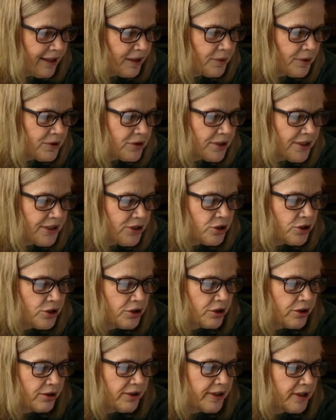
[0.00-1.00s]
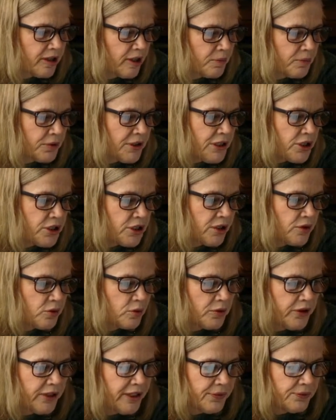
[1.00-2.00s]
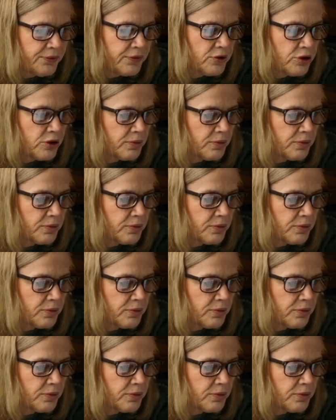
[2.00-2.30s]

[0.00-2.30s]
I want to let you know that I appreciate all the effort